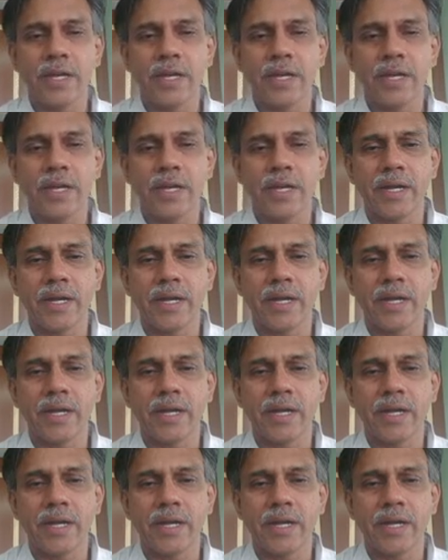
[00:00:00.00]
In
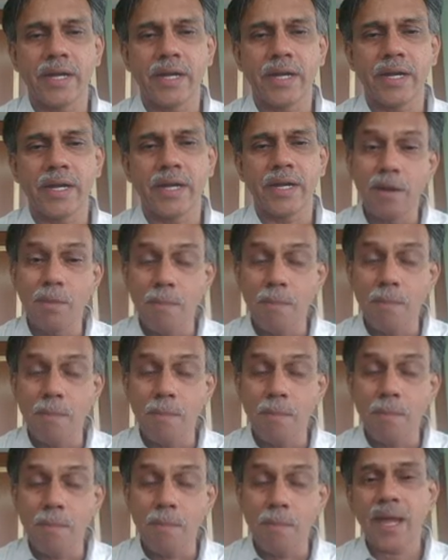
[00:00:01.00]
addition, the
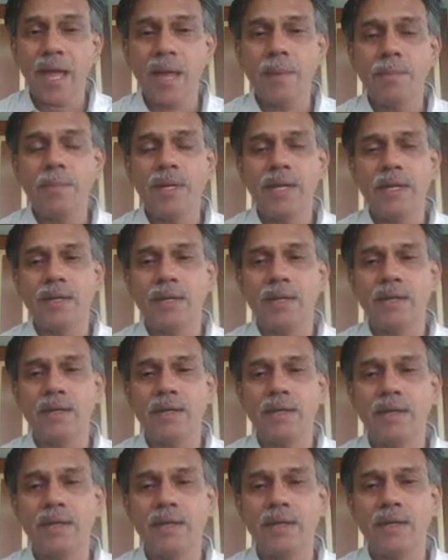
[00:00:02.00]
remaining time it
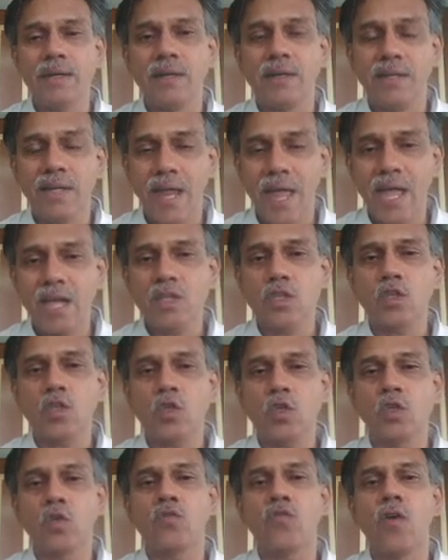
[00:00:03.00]
takes
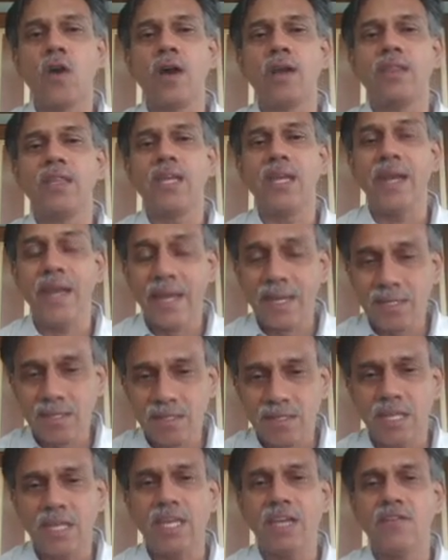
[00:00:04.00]
for the
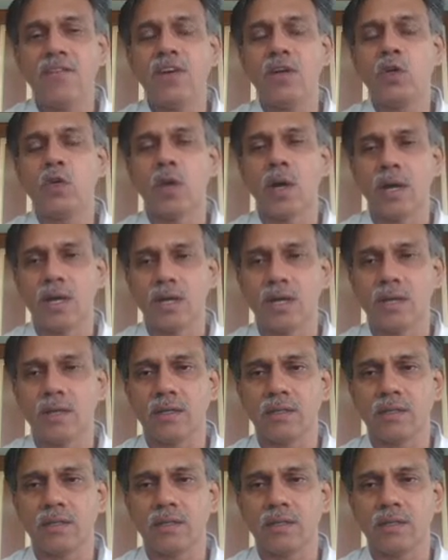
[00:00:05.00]
next event to occur